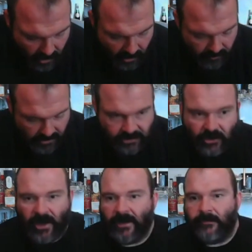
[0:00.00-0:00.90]
I
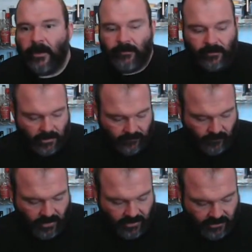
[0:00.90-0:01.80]
should have had them up and
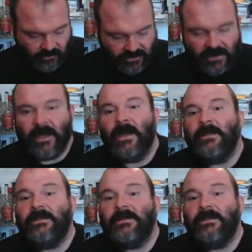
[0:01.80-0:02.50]
ready to see.